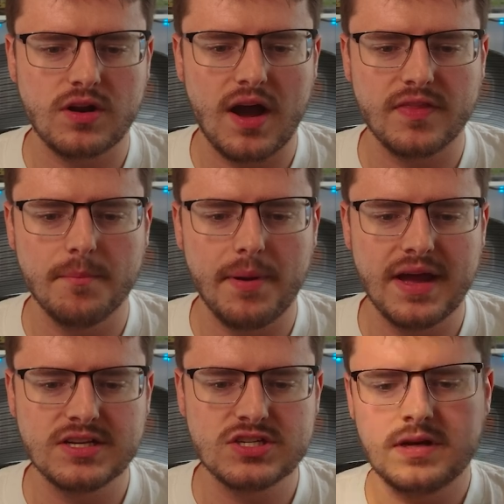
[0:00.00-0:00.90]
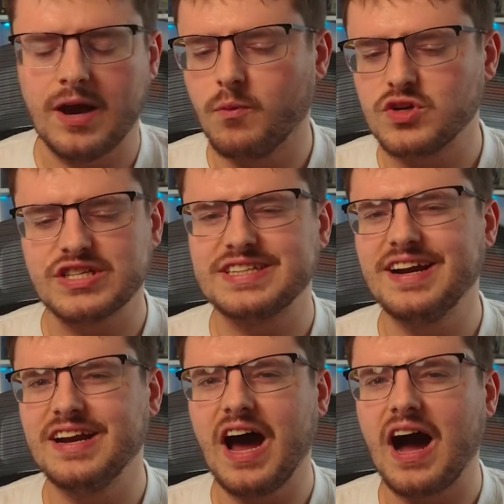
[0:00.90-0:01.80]
on the bench, and we're just going
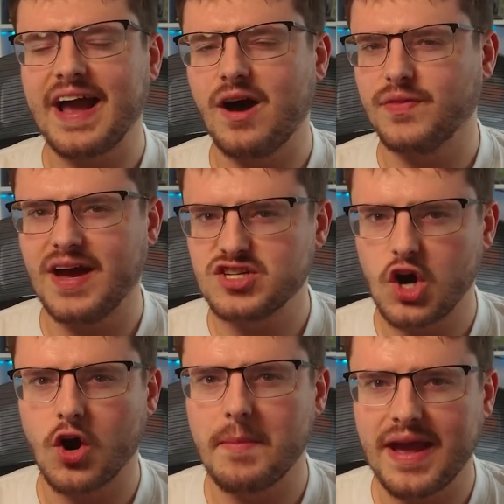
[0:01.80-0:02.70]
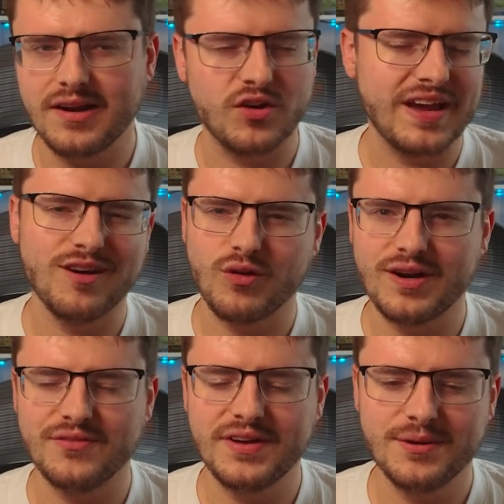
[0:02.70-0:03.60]
to knock out that Charmander, get rid
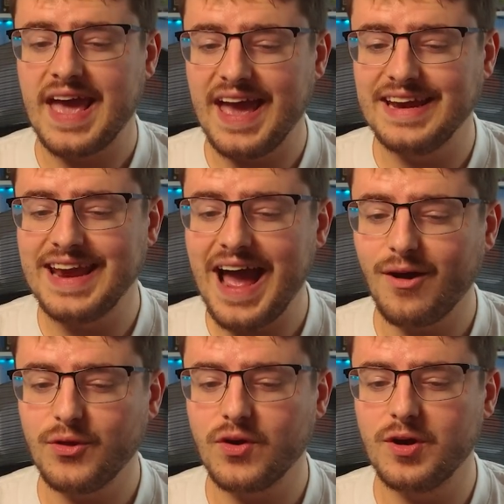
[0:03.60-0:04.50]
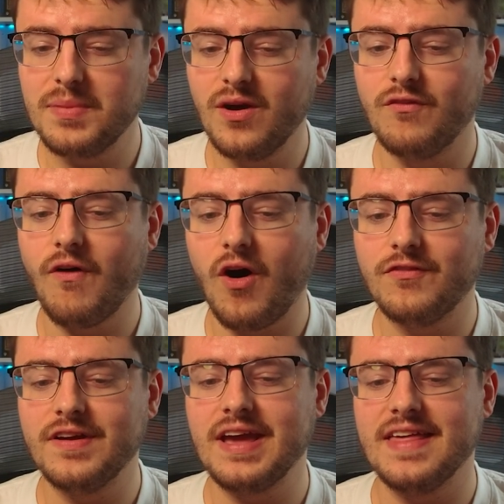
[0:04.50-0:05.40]
of it. And now they're going to be
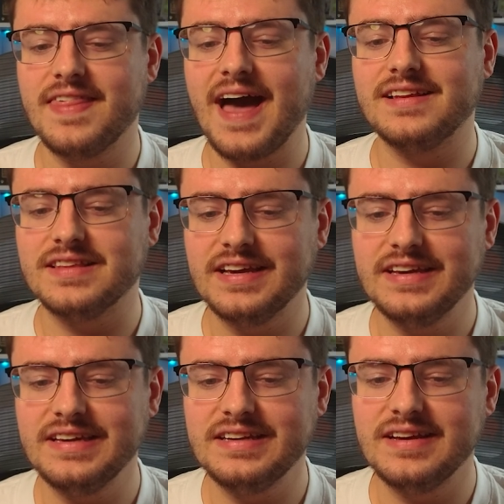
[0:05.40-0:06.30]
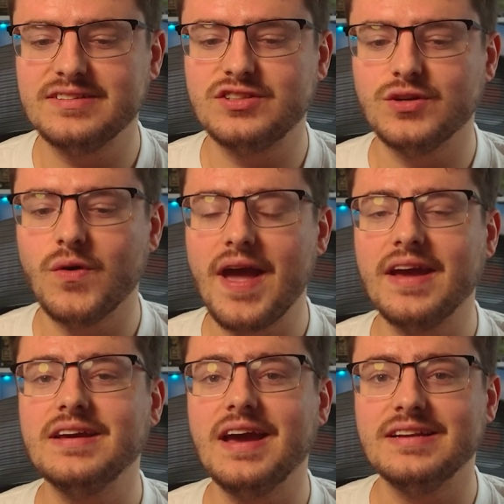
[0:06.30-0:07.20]
evolving that Litten to
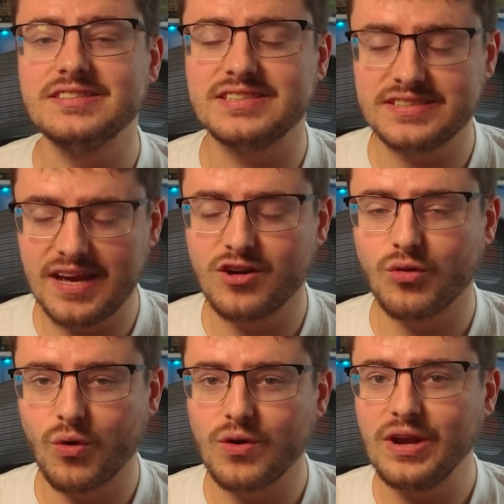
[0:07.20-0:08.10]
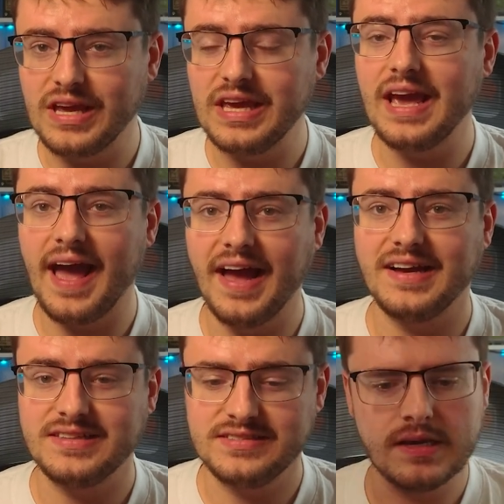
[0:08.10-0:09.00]
a Incineroar
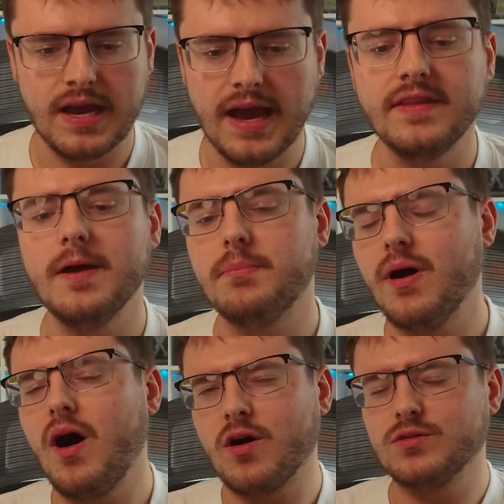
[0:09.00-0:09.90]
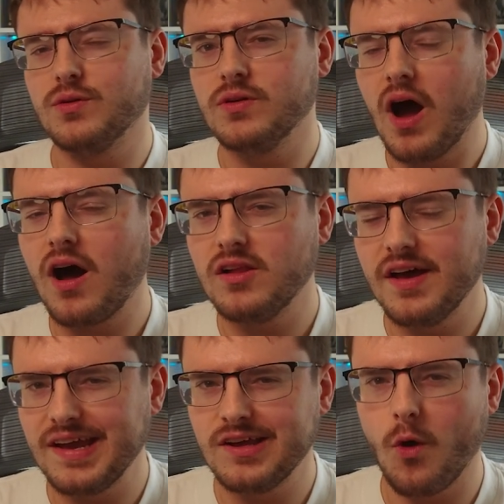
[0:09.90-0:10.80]
EX. And they put our
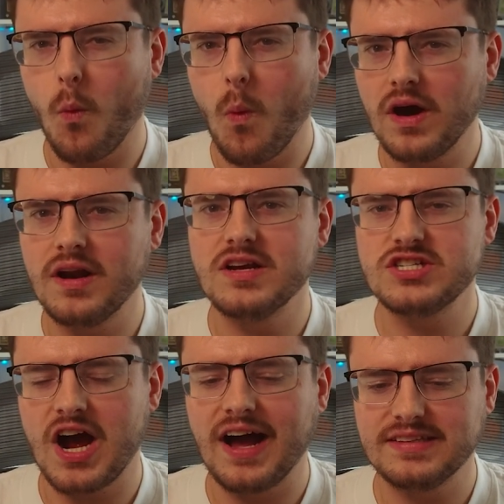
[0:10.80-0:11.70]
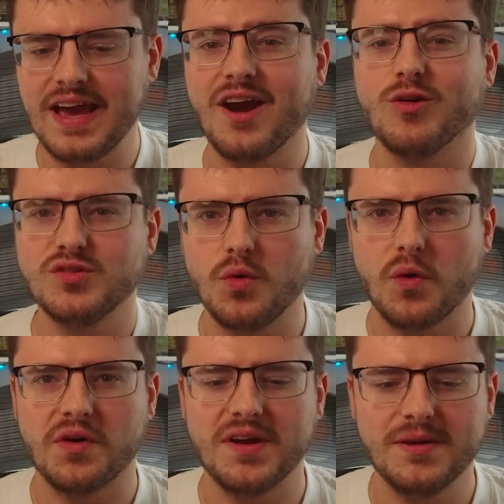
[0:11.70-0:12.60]
Lunala in one-shot
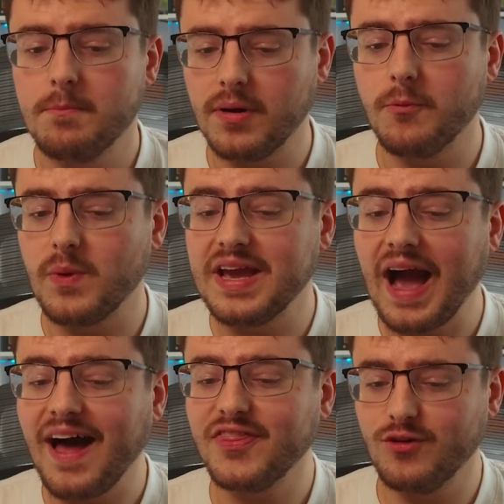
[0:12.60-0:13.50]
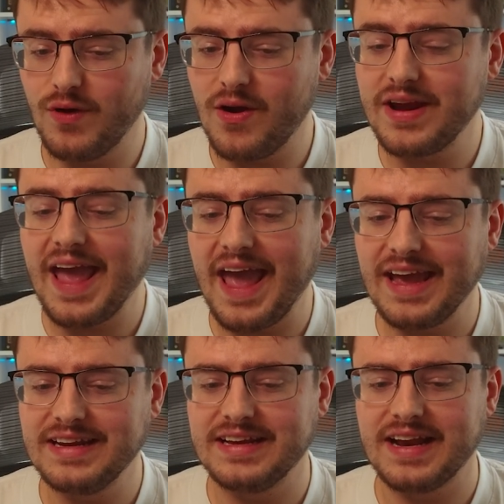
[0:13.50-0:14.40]
territory. But we got the rare
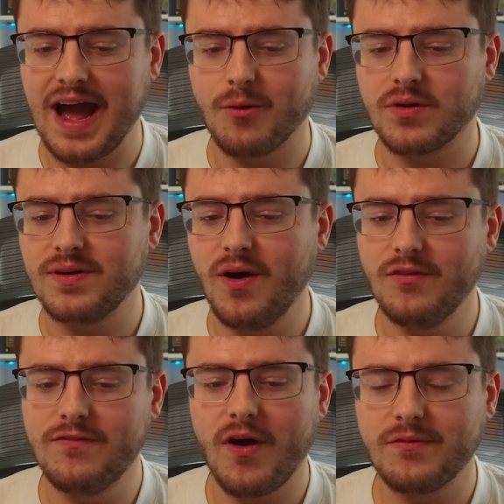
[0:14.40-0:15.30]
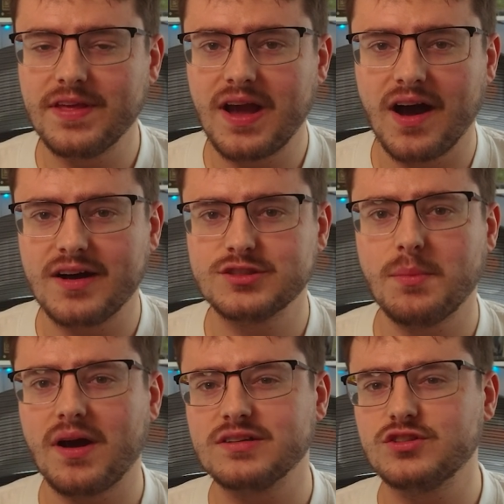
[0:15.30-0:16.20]
candy now. We're going to evolve the
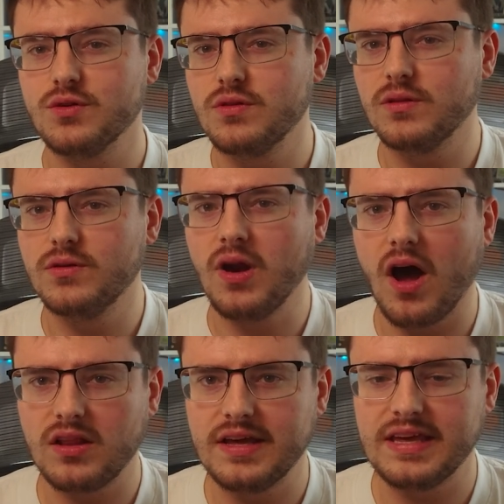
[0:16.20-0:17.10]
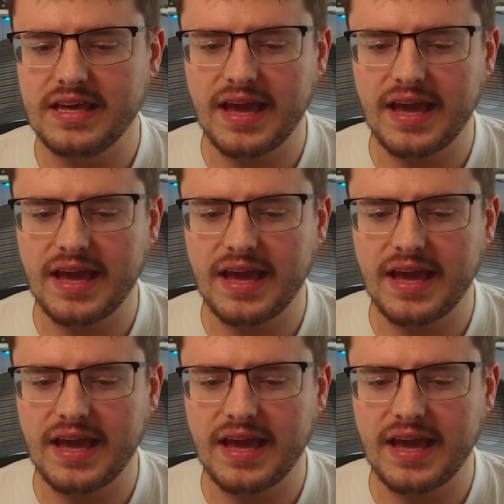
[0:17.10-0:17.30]
Cosmog to the Lunala